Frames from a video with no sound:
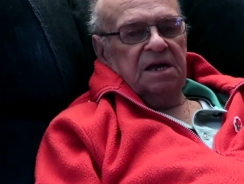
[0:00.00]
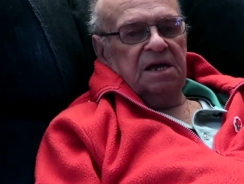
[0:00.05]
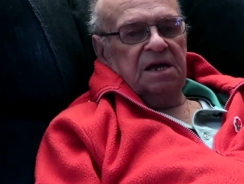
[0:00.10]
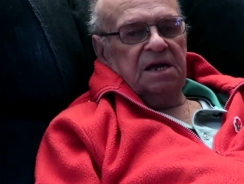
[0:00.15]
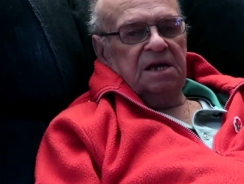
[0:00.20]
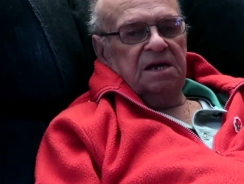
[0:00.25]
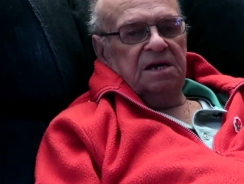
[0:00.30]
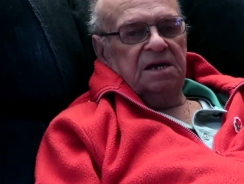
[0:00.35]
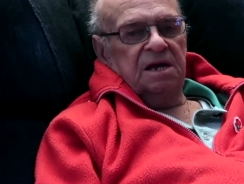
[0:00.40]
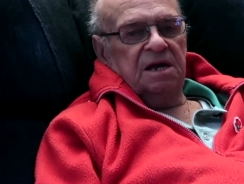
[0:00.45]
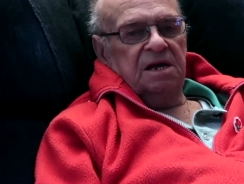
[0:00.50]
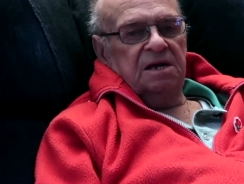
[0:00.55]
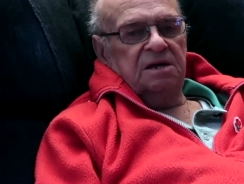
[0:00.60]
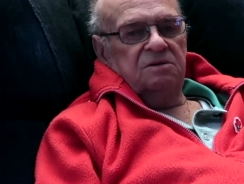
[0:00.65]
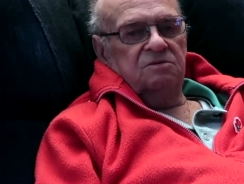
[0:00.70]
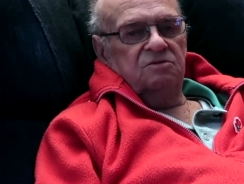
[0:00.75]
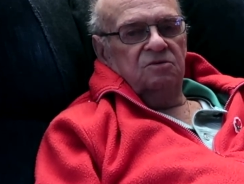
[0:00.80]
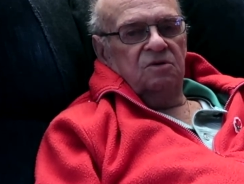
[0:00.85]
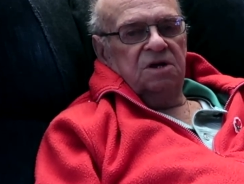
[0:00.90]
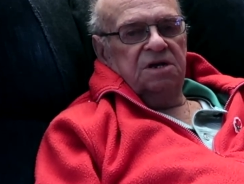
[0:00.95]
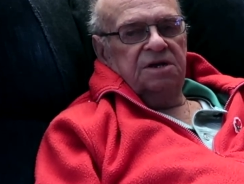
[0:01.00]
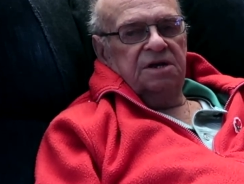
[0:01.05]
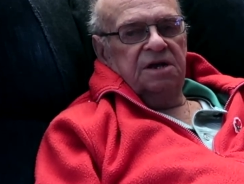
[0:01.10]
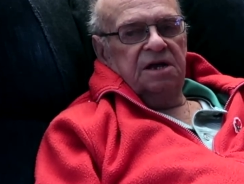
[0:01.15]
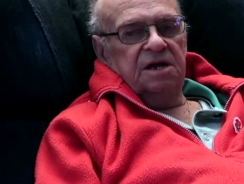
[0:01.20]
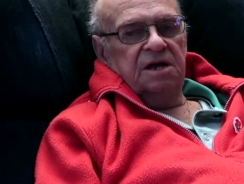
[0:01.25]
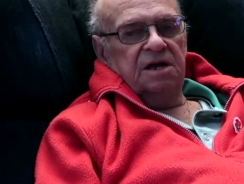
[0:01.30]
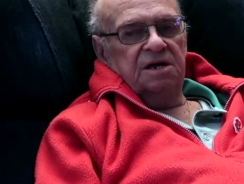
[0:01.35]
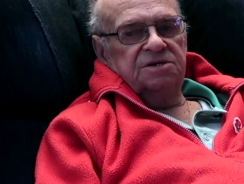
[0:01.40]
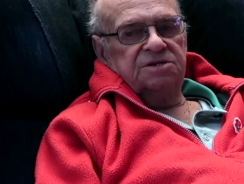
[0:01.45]
and one
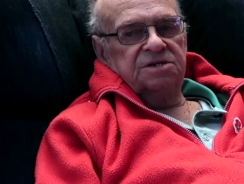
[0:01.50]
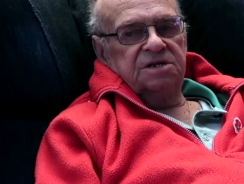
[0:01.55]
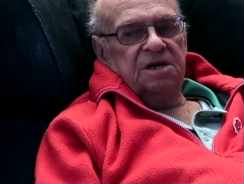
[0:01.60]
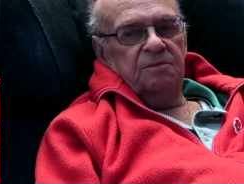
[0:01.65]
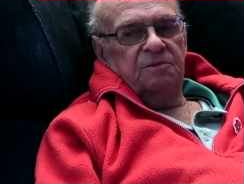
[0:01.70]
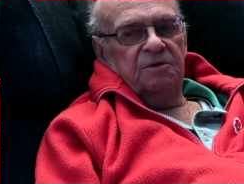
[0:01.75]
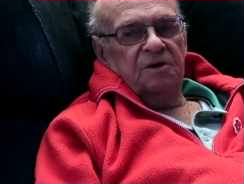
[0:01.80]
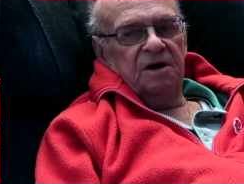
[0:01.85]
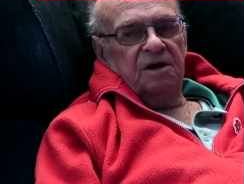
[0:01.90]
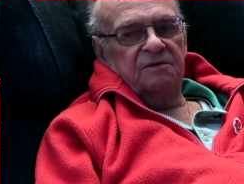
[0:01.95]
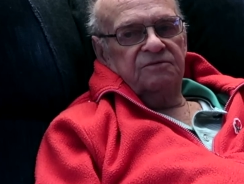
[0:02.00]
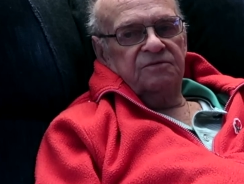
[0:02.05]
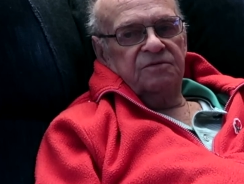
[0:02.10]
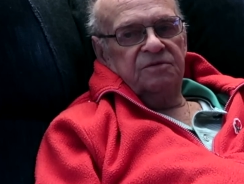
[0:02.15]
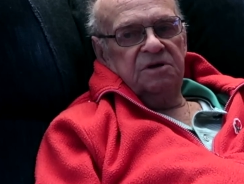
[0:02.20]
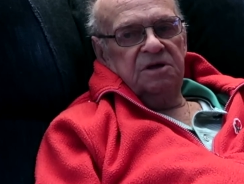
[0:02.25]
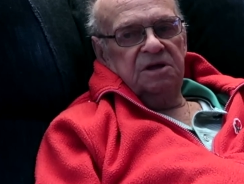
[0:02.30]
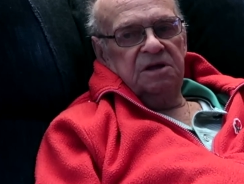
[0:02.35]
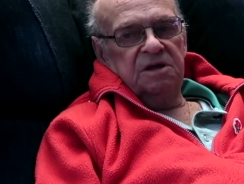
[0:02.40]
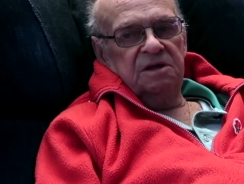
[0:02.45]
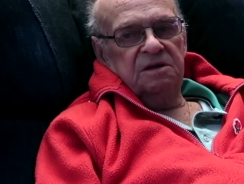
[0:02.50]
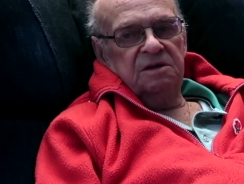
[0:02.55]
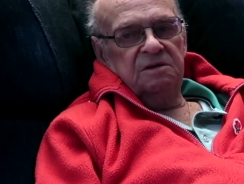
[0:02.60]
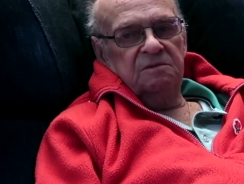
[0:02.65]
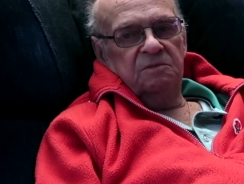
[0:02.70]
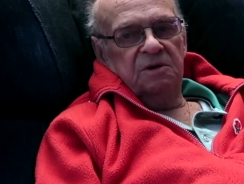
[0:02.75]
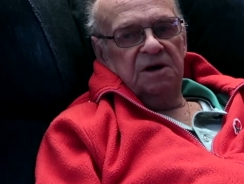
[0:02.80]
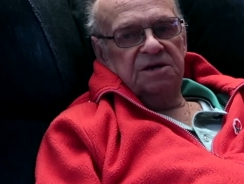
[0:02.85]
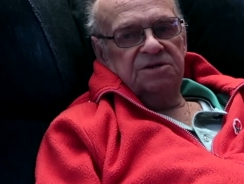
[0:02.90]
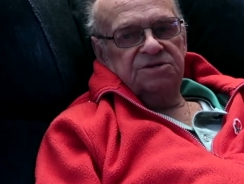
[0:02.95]
day I step off the
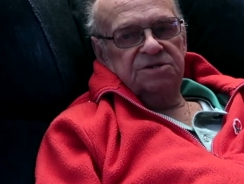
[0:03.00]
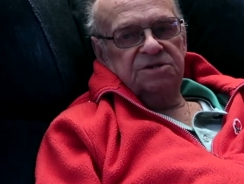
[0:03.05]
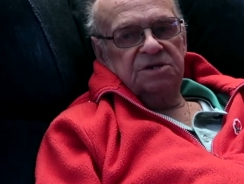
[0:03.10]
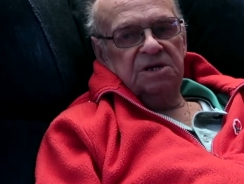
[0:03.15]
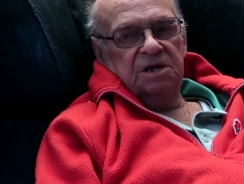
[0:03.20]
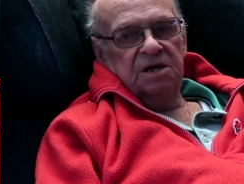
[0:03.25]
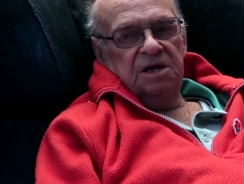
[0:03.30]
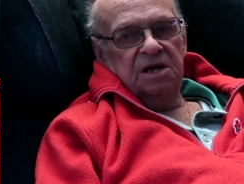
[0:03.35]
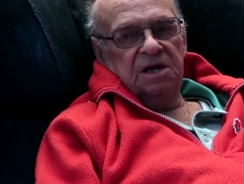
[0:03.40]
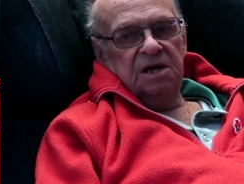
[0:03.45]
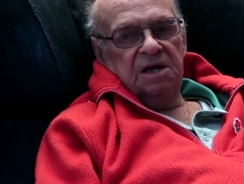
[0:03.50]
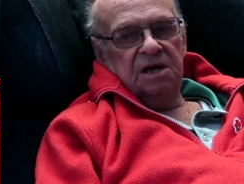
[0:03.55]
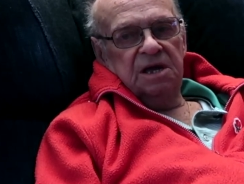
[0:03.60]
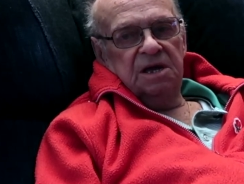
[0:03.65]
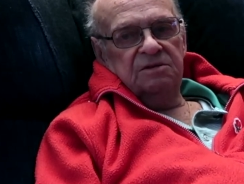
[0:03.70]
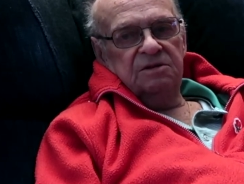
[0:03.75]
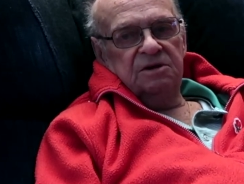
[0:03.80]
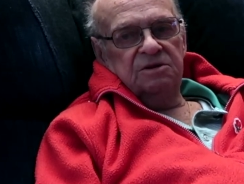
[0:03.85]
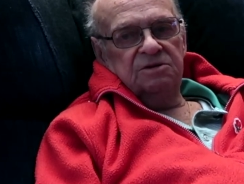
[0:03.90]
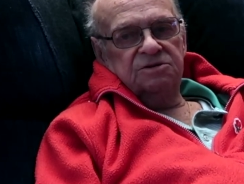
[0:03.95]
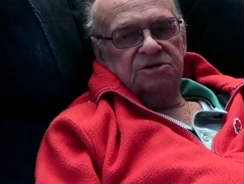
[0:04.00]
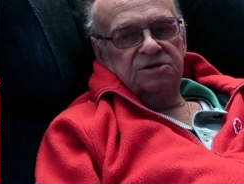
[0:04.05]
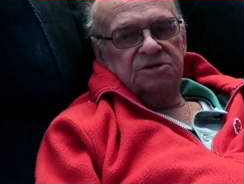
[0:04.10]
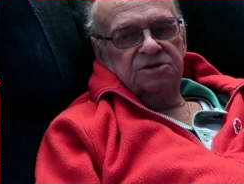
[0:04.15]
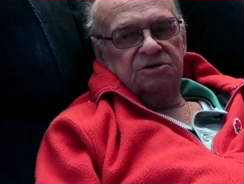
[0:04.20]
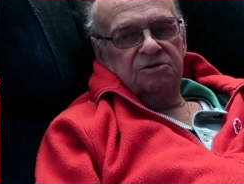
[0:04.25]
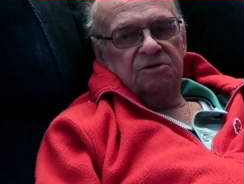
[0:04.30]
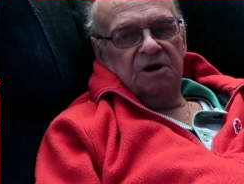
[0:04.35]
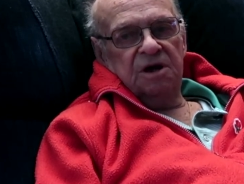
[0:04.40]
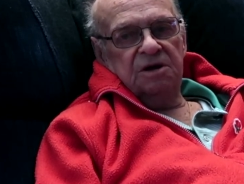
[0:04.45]
bus, and there's
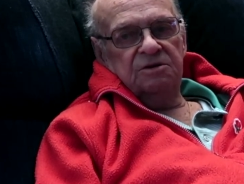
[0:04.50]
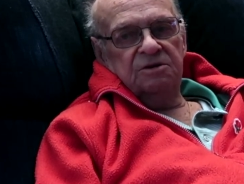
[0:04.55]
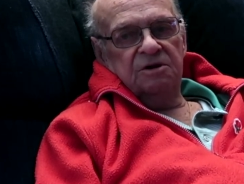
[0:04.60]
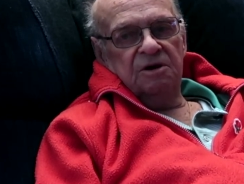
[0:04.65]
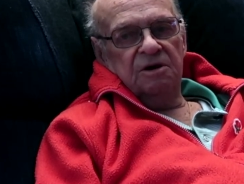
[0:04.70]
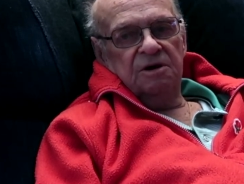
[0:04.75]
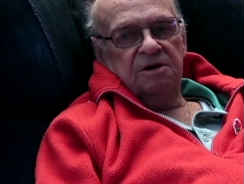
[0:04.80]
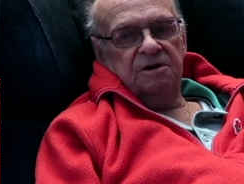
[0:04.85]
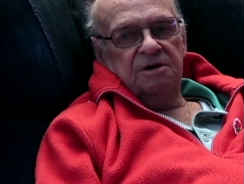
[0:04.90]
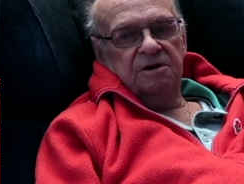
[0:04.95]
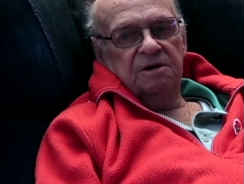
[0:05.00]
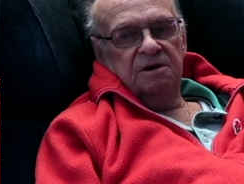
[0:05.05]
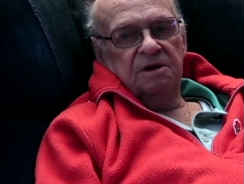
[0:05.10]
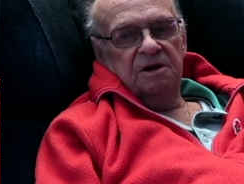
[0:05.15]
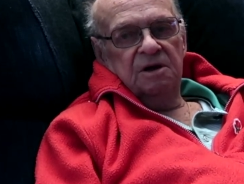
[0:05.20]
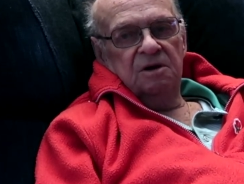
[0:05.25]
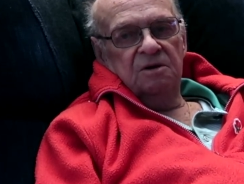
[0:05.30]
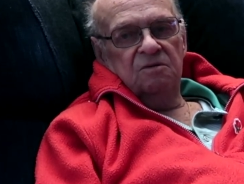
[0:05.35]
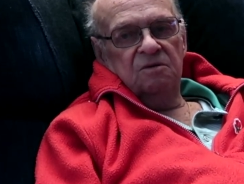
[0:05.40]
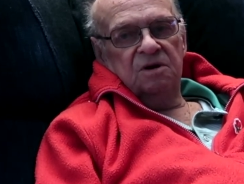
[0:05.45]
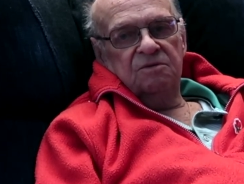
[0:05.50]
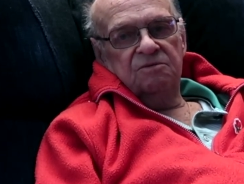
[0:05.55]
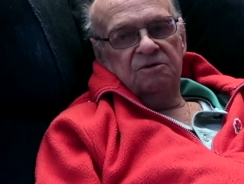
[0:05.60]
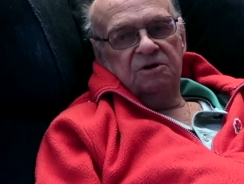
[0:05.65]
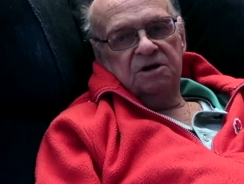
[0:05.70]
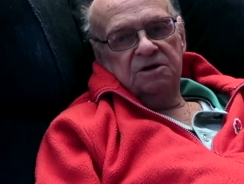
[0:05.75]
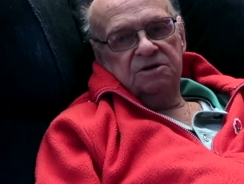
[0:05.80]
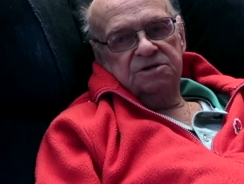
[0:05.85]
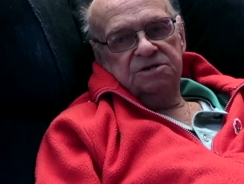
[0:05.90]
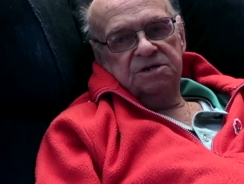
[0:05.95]
his granddaughter, what am I
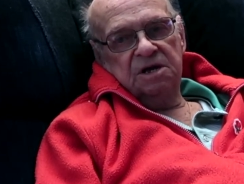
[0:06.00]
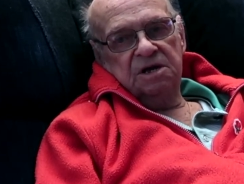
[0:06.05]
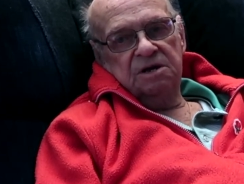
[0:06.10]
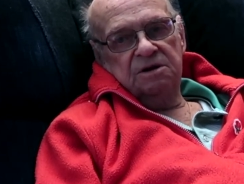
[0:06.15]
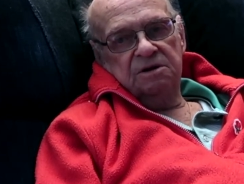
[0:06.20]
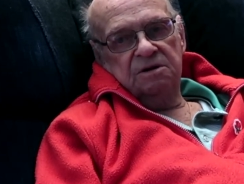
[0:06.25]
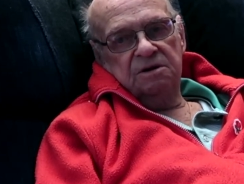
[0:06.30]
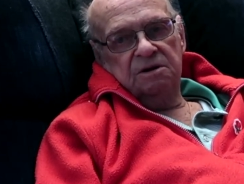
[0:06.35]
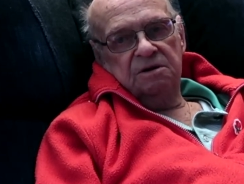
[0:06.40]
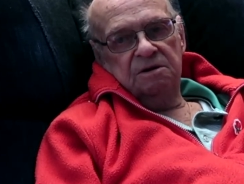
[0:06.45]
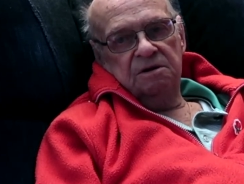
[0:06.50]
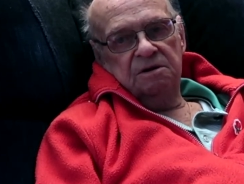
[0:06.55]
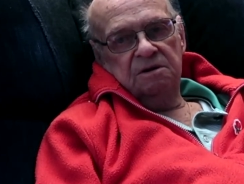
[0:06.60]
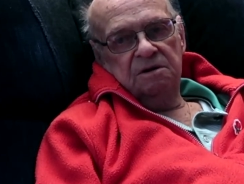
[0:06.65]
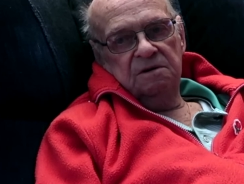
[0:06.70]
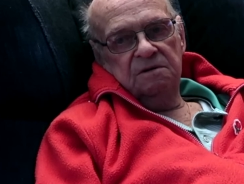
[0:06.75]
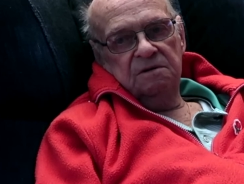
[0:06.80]
going to say to her?